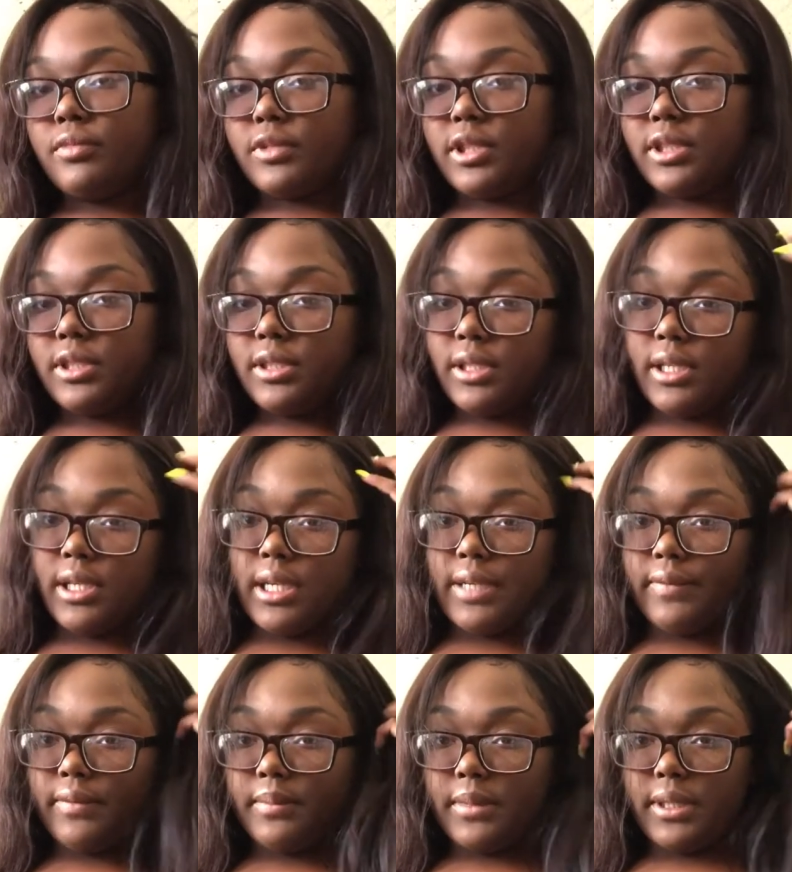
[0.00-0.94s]
this that I
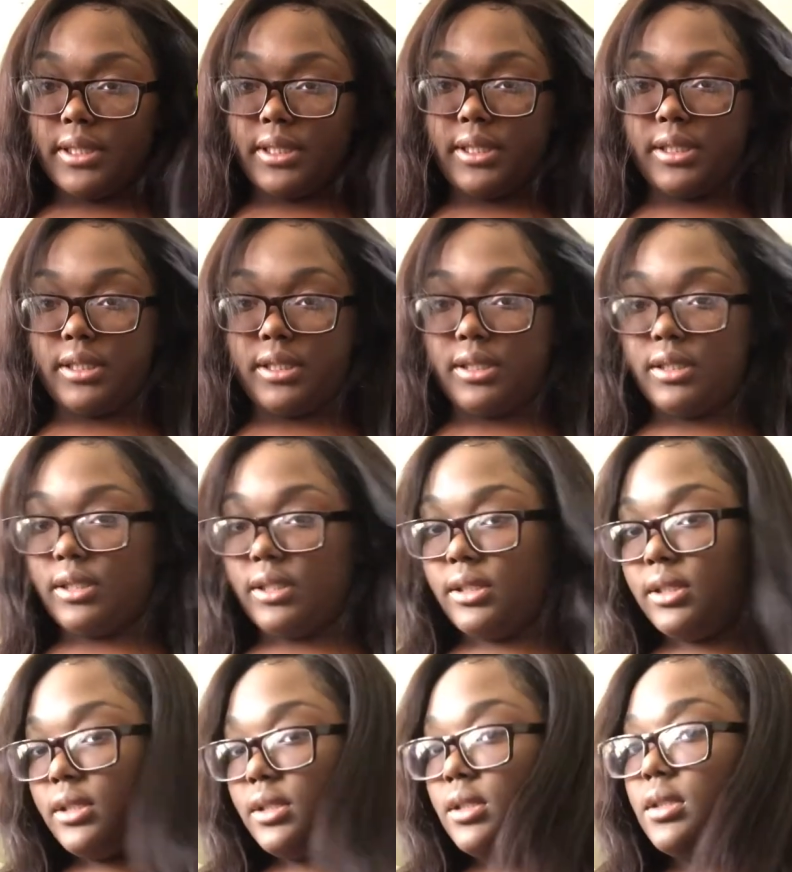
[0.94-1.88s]
have in my
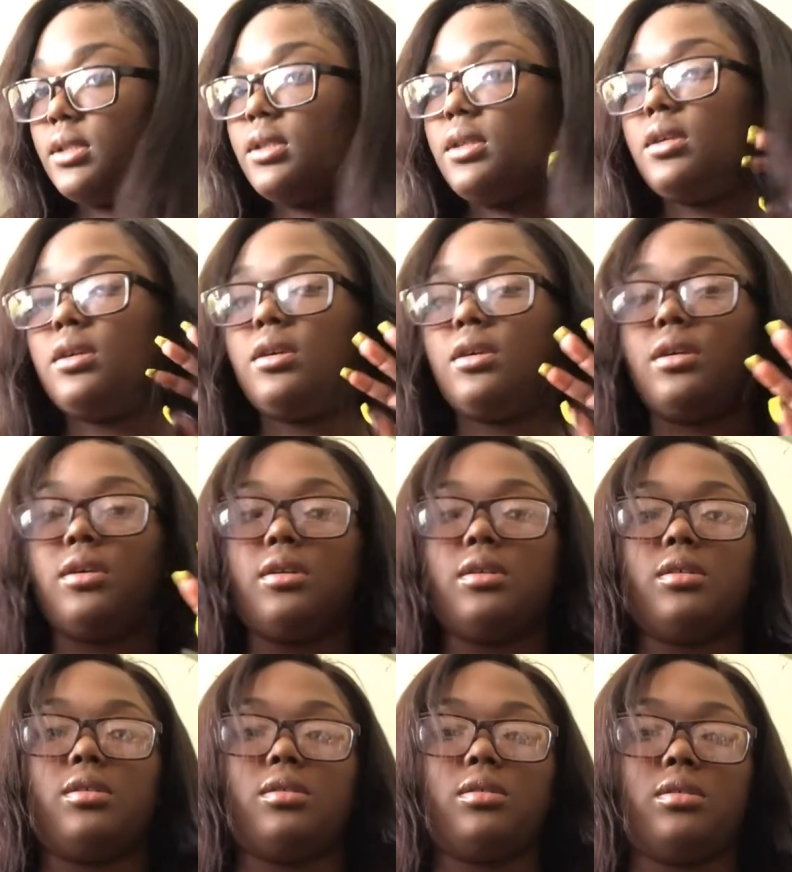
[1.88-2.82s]
hair, it's
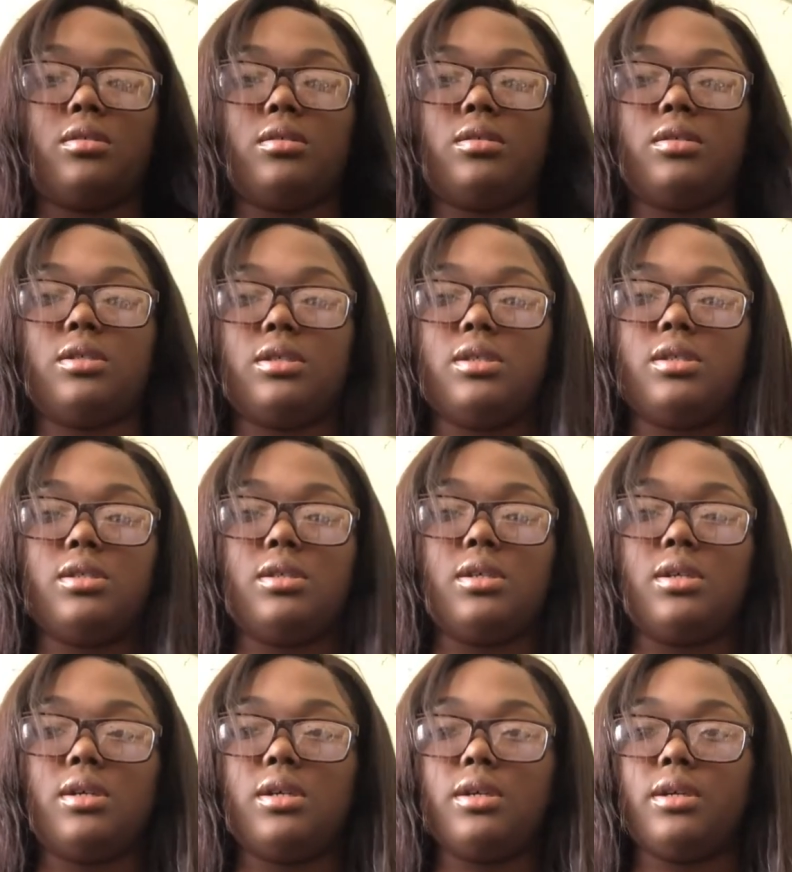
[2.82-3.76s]

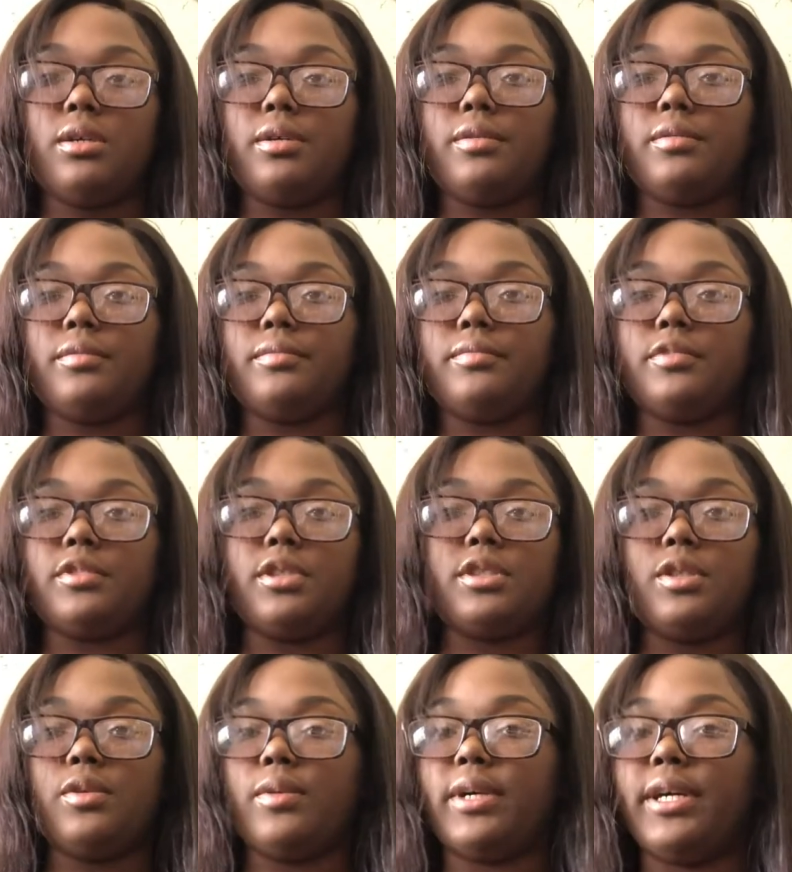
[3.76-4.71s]
ZZY
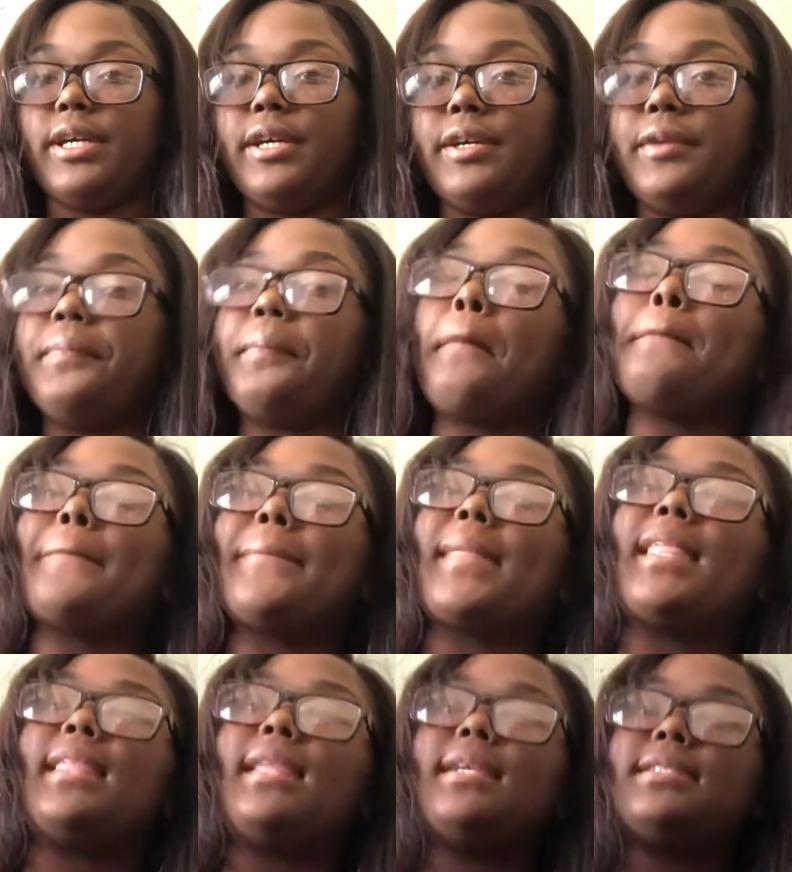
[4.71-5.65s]
hair.
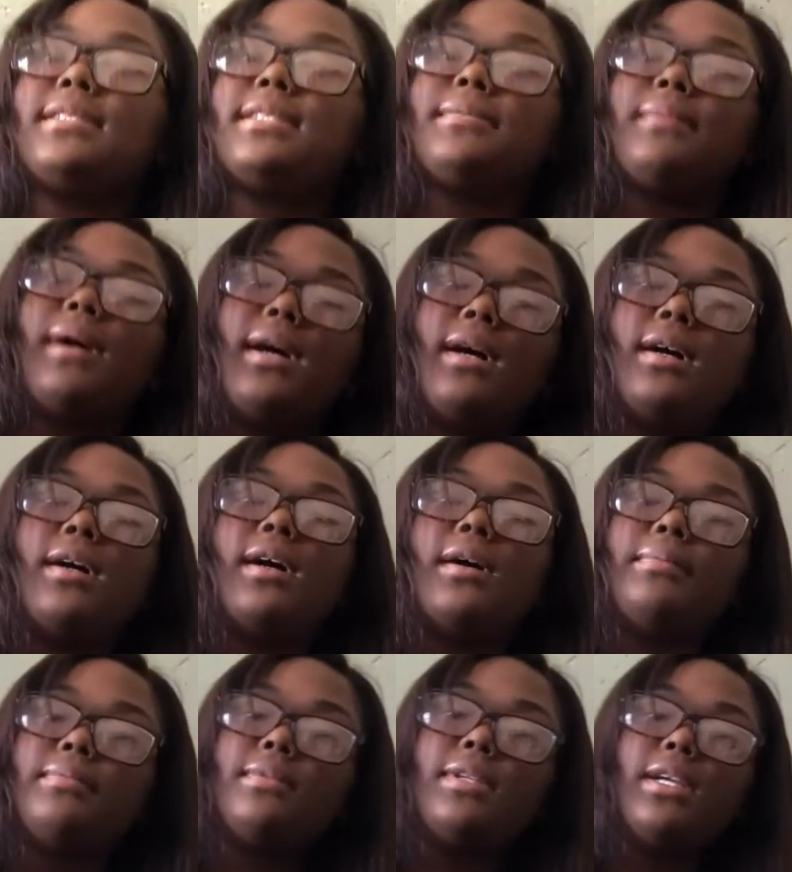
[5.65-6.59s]
And this is my
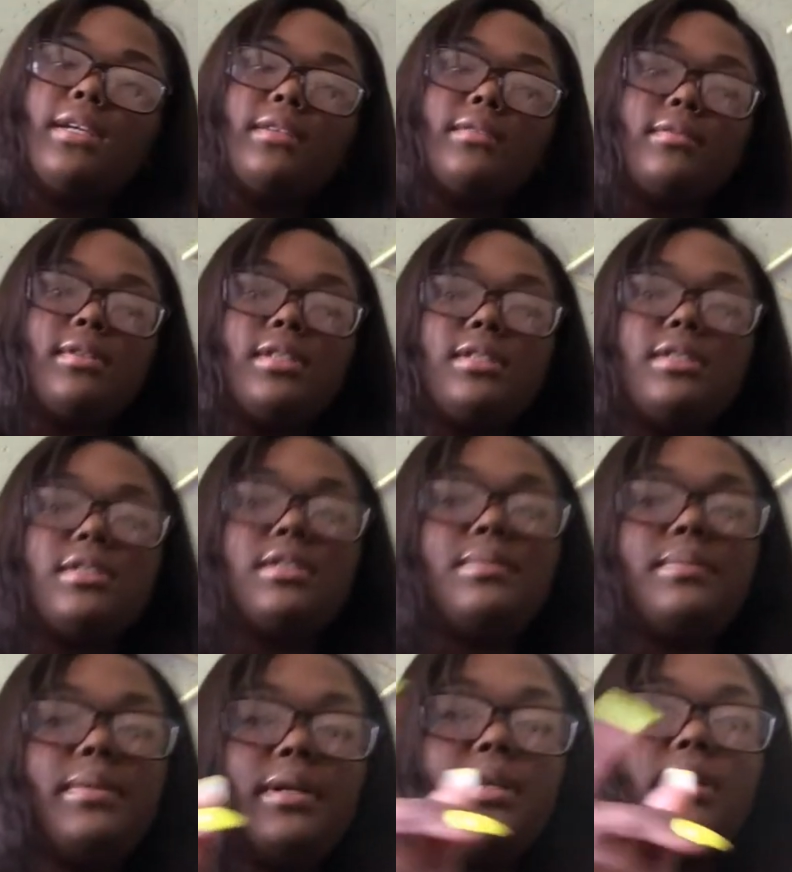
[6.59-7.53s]
update. This has
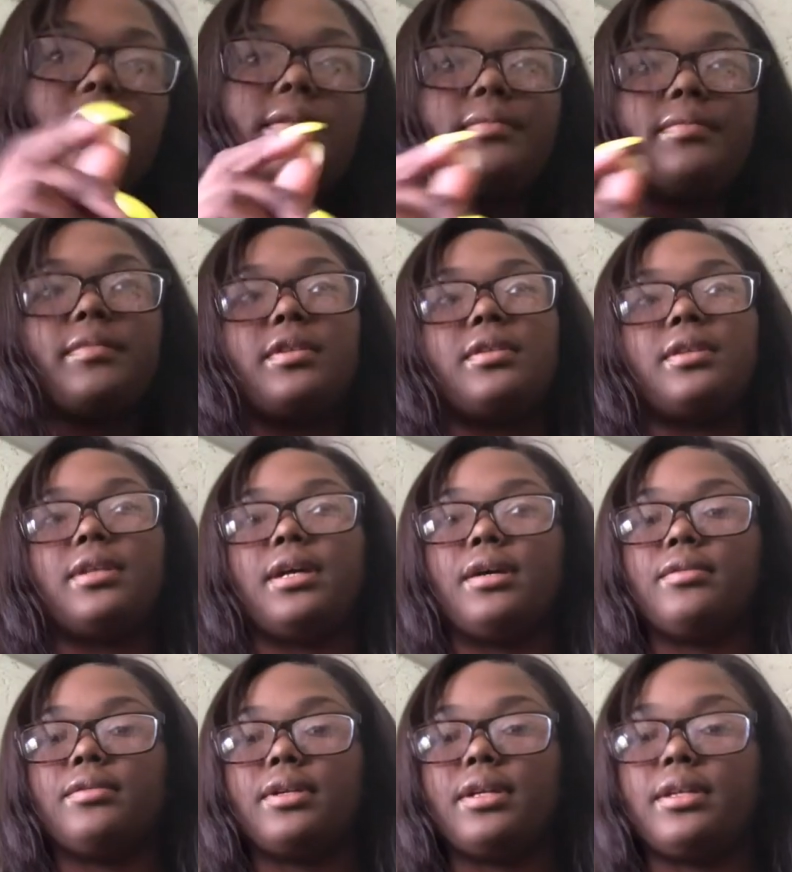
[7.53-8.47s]
been, now
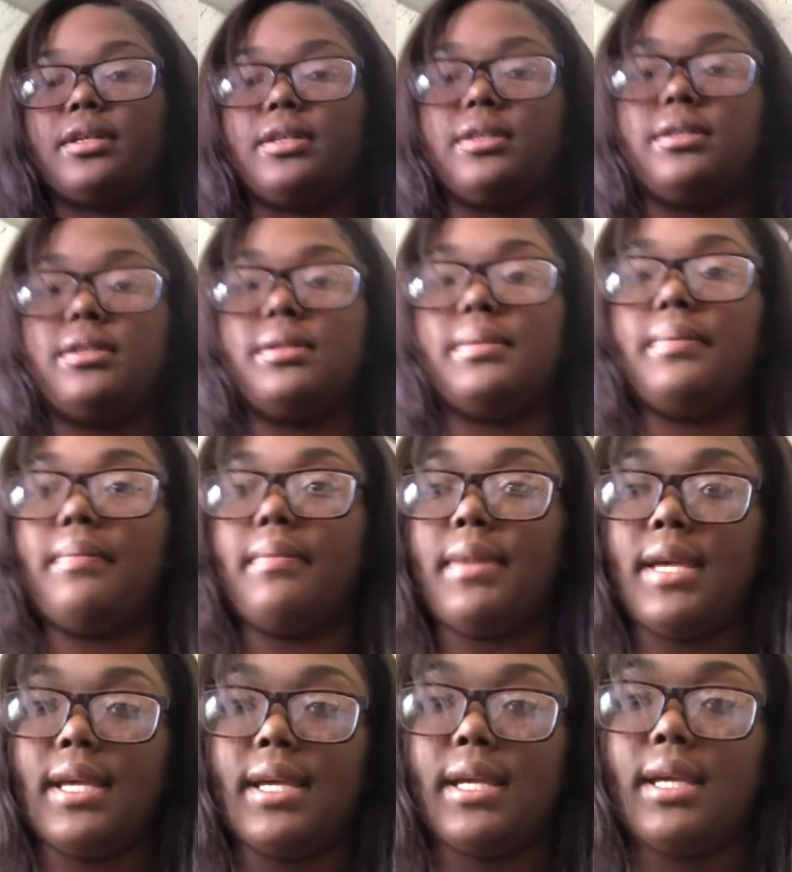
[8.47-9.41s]
that it's
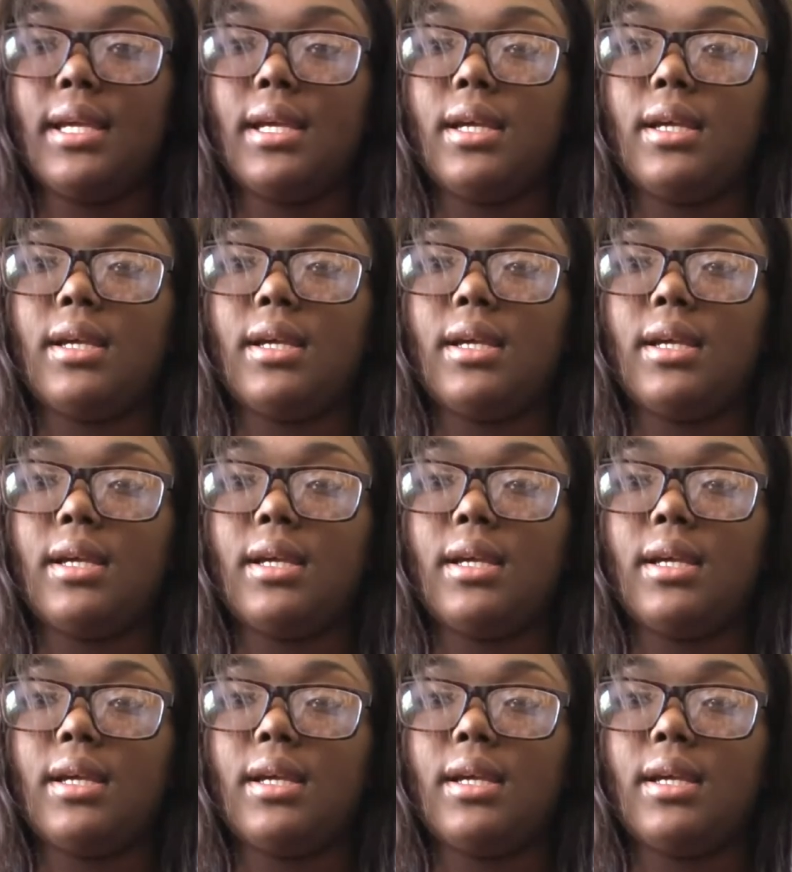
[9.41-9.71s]
May